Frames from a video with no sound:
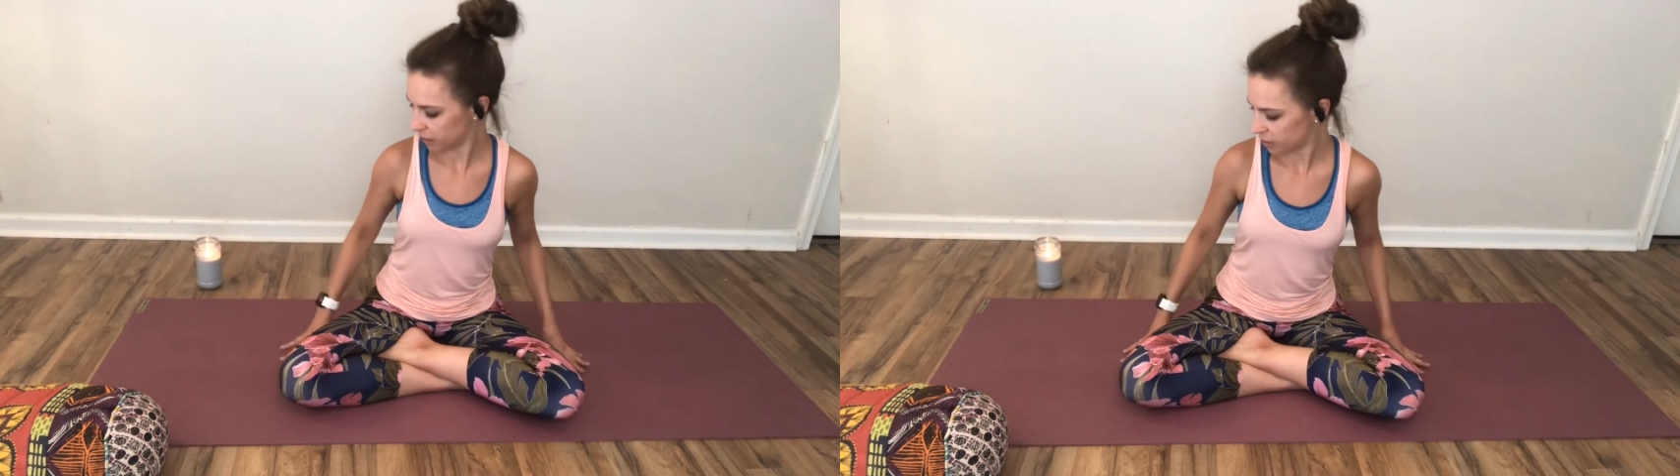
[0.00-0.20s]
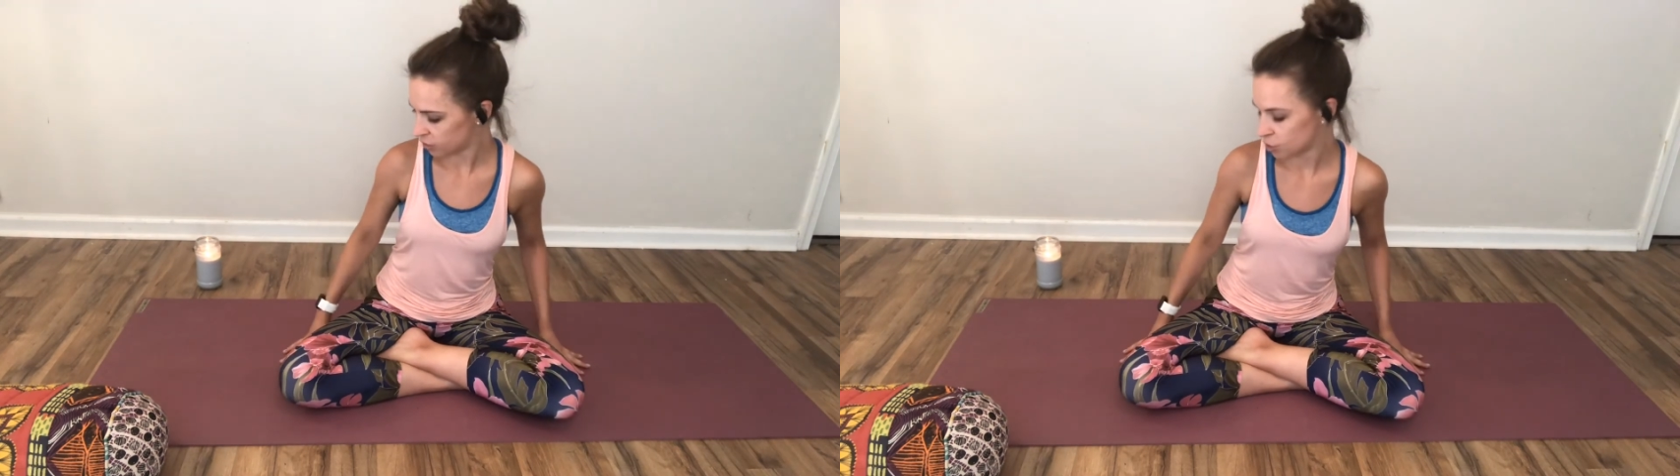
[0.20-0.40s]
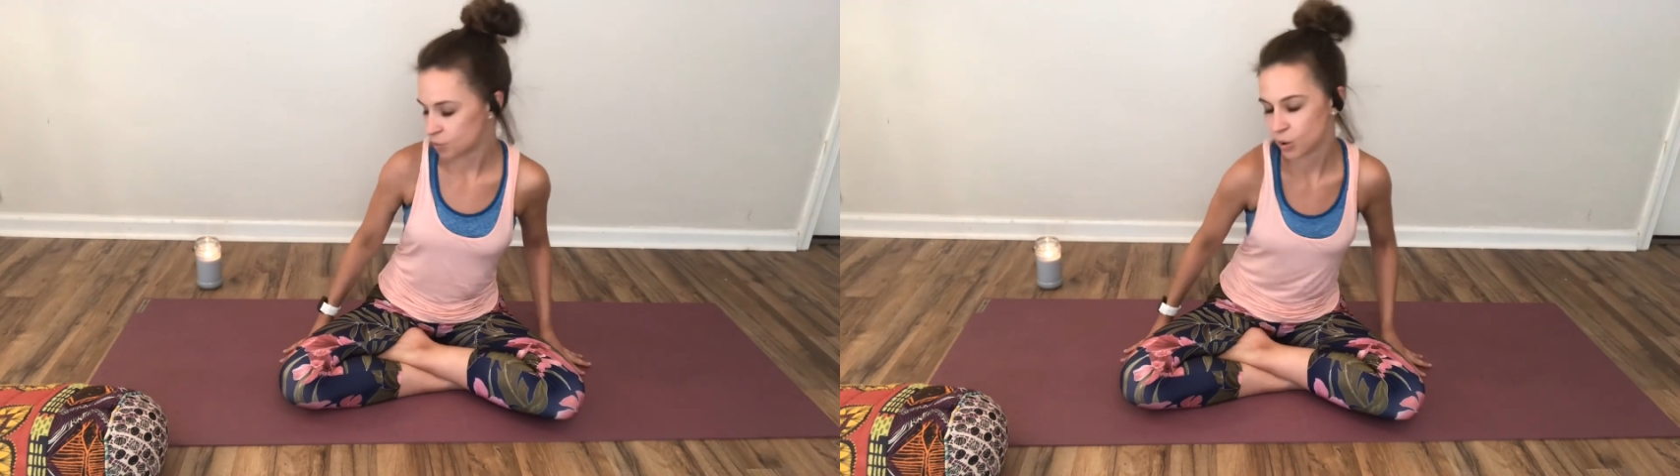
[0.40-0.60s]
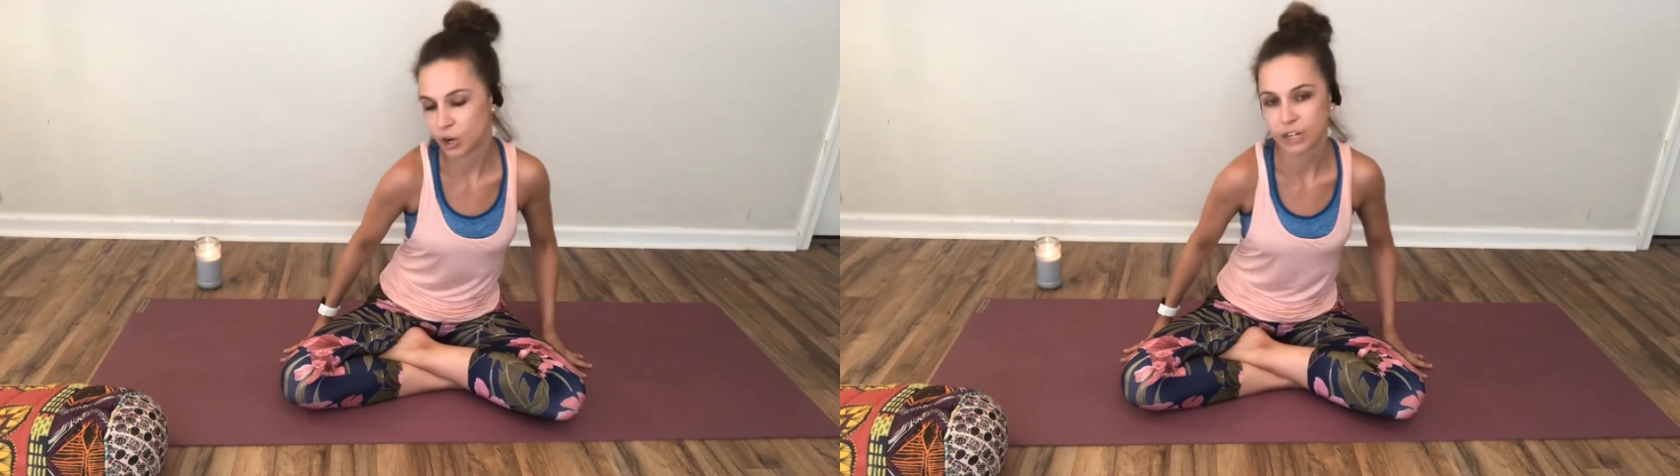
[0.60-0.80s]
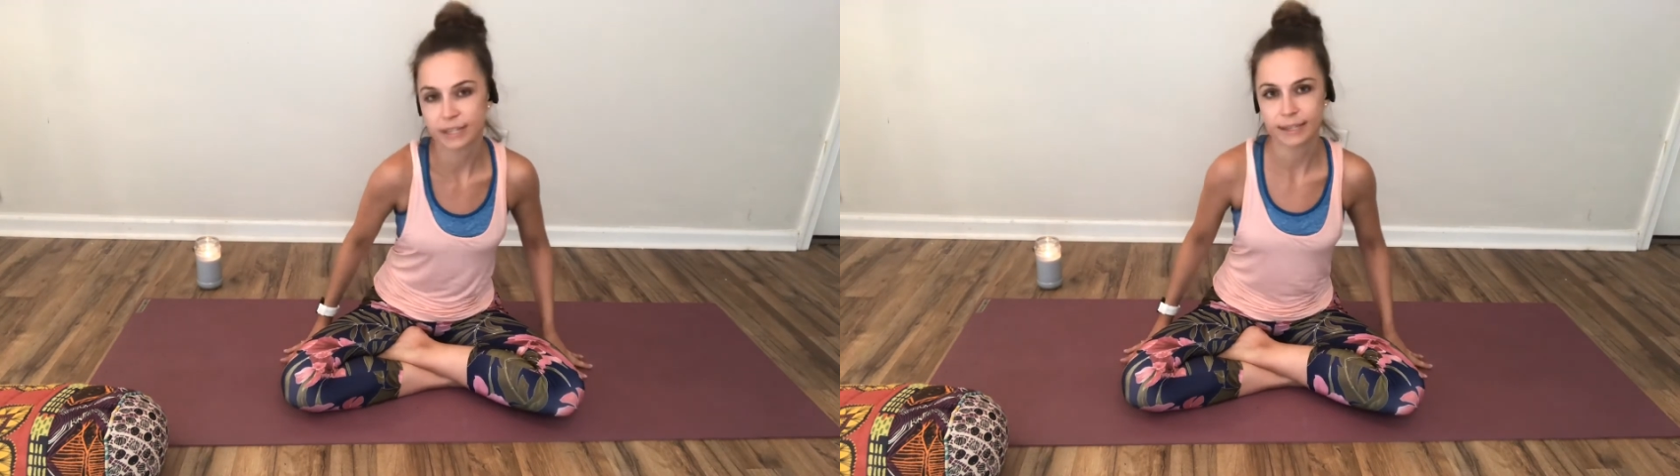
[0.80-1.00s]
into
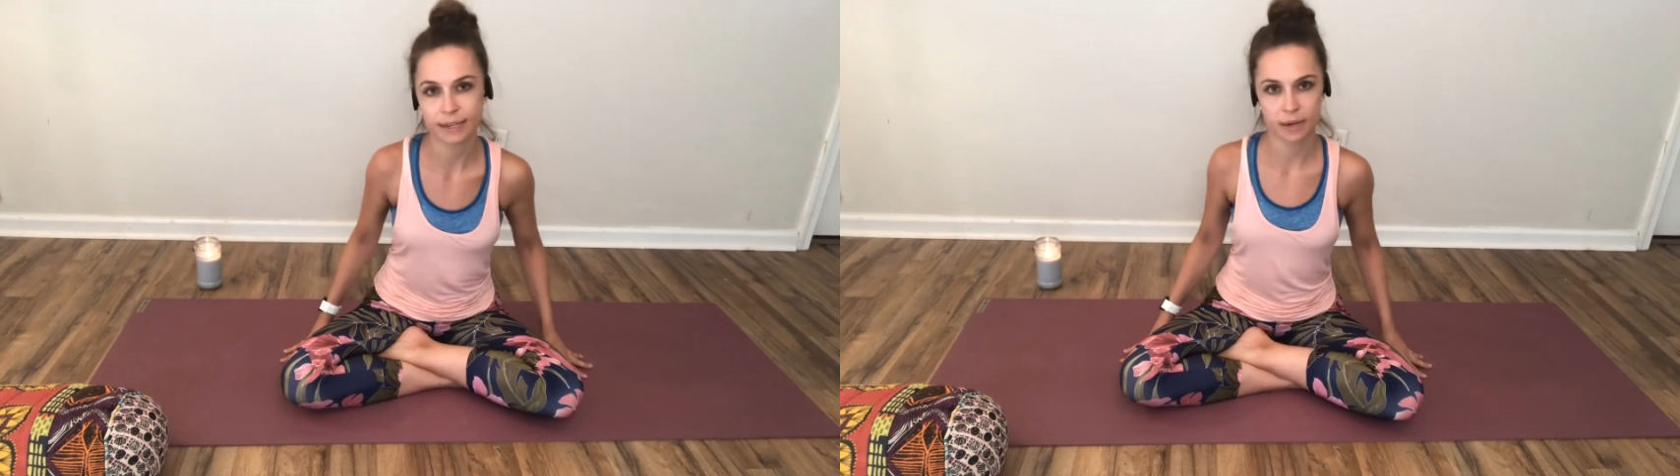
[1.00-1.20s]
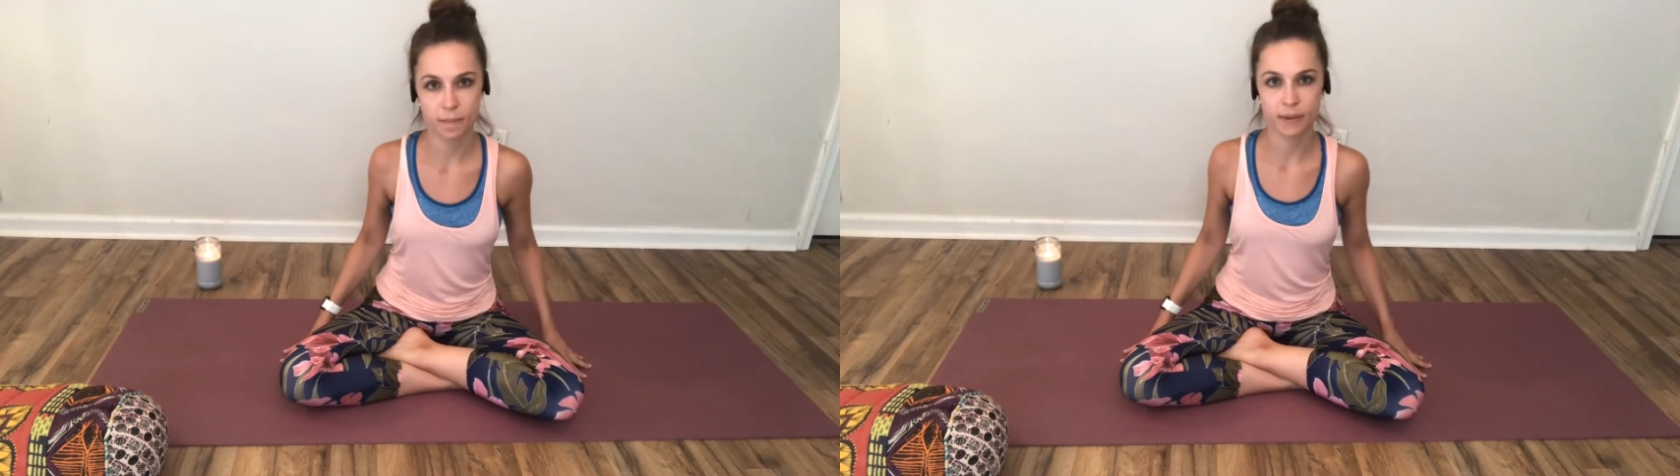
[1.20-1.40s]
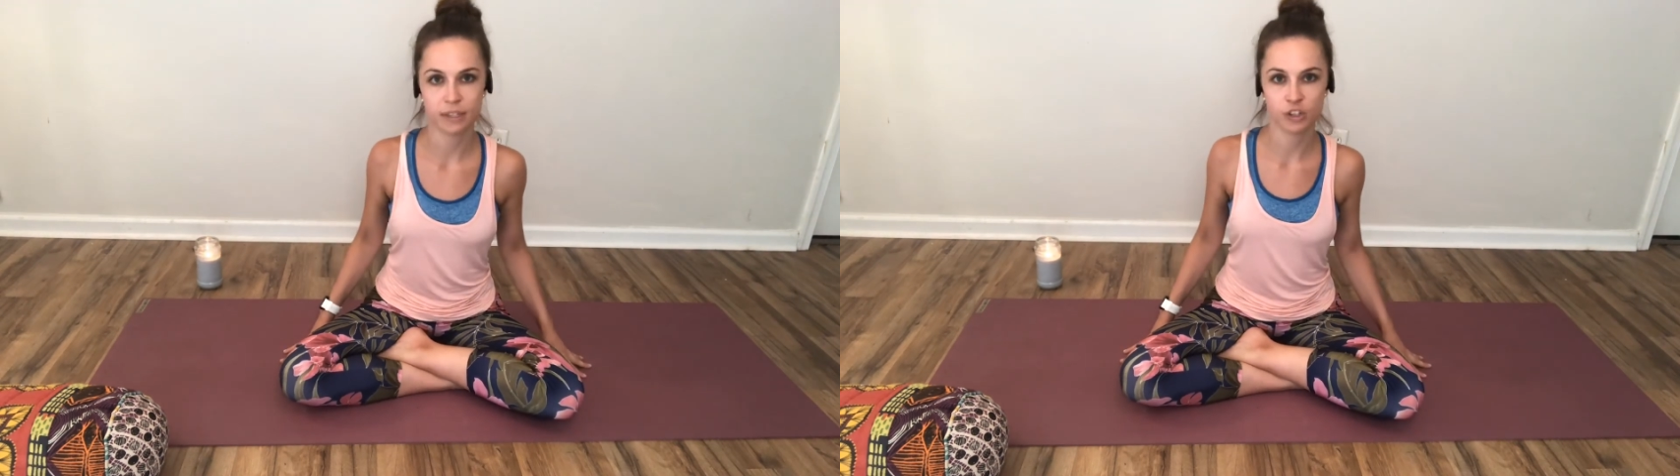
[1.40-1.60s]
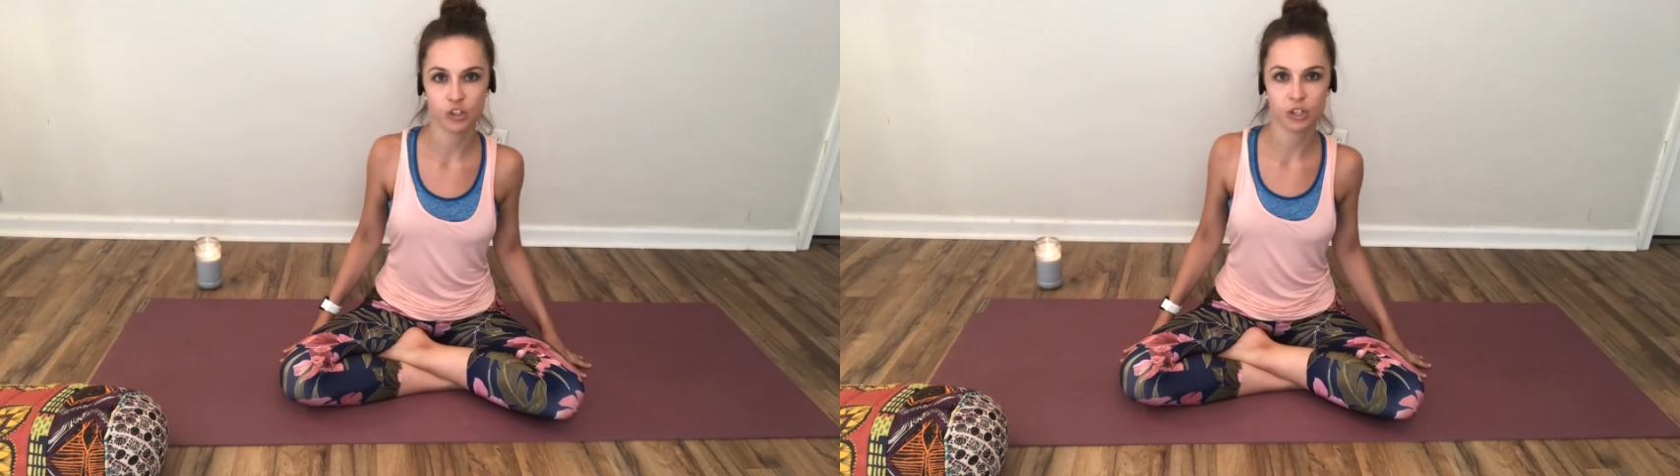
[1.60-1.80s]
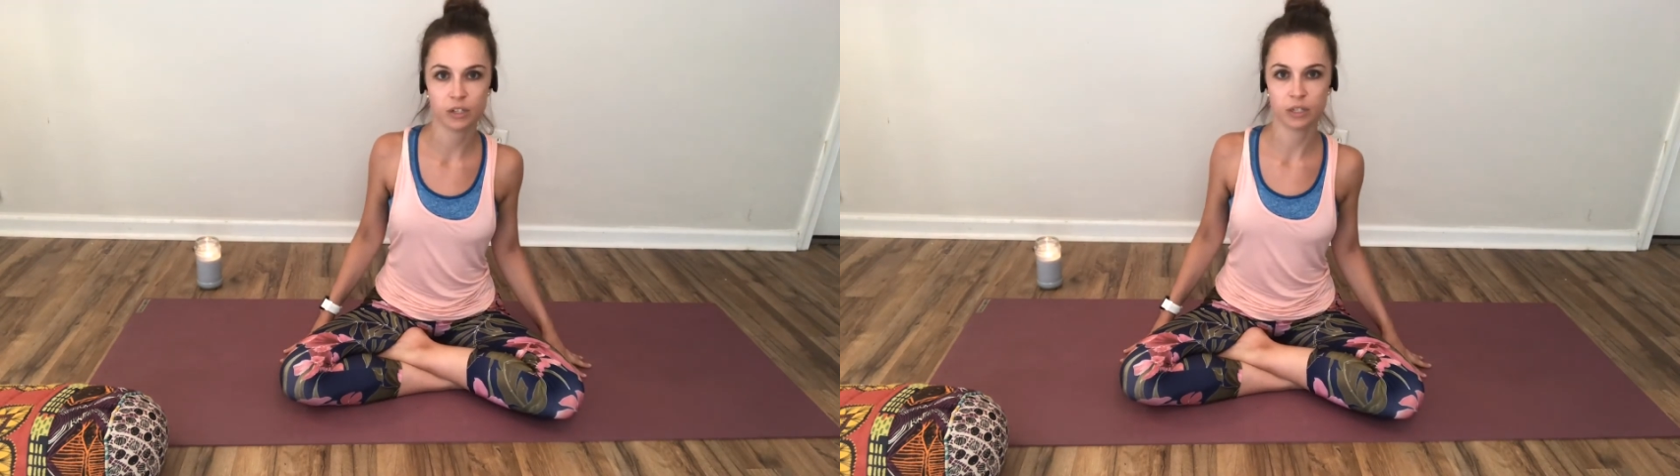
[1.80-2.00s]
more yin positions.